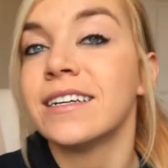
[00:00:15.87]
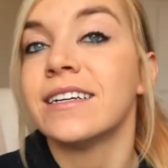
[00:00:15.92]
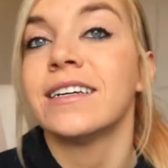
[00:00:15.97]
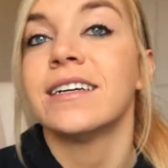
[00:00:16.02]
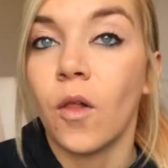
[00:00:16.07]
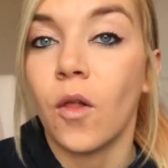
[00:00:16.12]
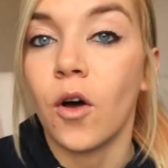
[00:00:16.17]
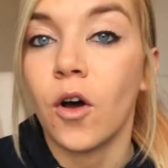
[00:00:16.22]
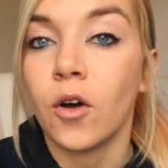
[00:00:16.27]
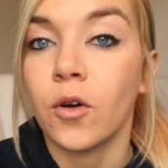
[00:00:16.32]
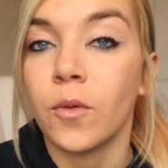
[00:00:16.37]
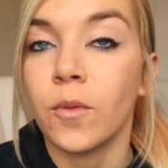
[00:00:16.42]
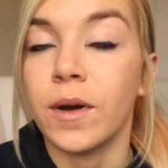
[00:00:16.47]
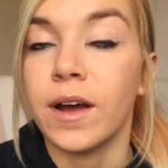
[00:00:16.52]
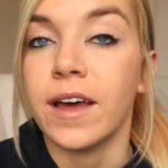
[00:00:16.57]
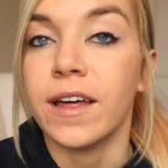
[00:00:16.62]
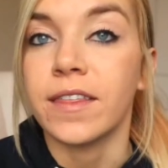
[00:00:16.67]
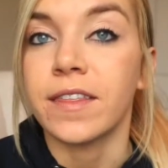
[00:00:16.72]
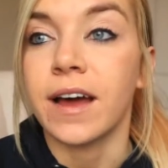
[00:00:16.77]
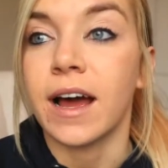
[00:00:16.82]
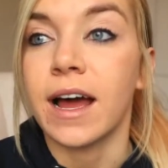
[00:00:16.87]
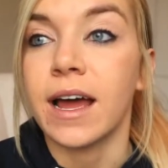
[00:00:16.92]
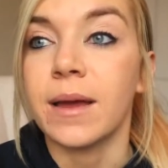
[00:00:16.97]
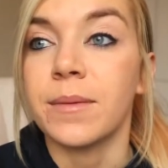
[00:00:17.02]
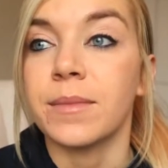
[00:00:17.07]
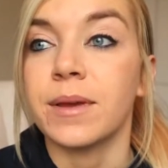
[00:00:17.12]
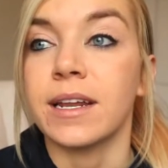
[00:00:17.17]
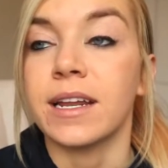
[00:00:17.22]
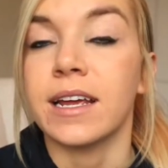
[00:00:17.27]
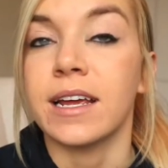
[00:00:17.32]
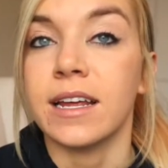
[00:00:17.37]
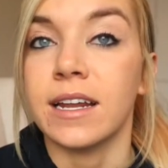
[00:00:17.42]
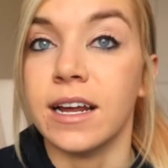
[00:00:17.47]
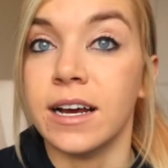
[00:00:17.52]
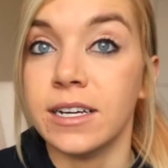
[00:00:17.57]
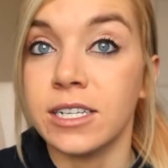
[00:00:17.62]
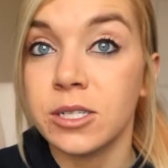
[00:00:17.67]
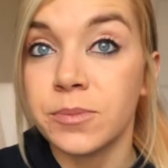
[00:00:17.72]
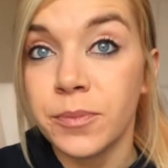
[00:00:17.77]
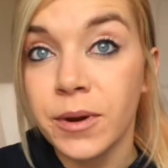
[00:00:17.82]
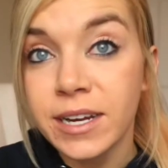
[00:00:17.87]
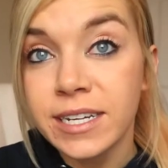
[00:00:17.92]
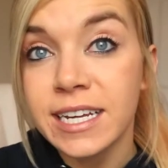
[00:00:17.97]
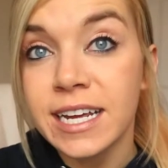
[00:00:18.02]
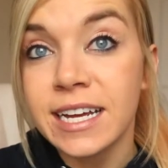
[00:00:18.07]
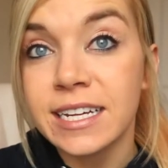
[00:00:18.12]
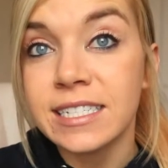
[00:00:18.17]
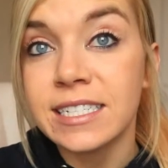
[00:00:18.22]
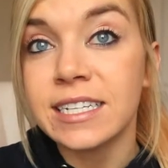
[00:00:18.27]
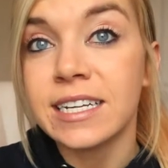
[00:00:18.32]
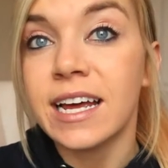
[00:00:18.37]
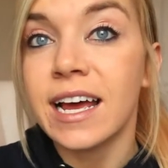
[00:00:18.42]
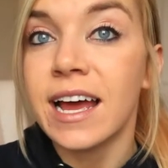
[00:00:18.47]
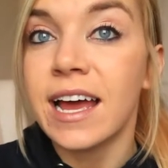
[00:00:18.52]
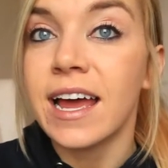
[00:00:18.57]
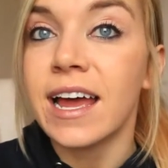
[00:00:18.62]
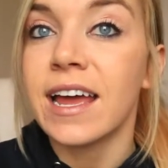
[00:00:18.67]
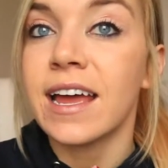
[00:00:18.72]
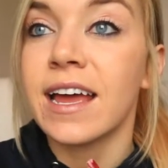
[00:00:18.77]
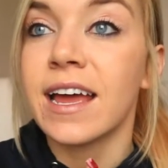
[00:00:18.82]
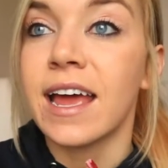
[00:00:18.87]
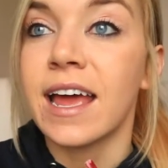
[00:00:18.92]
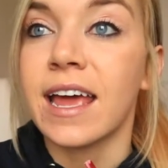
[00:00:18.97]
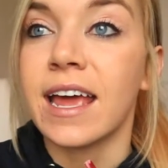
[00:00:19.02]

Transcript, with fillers: along with I'm getting a spray tan today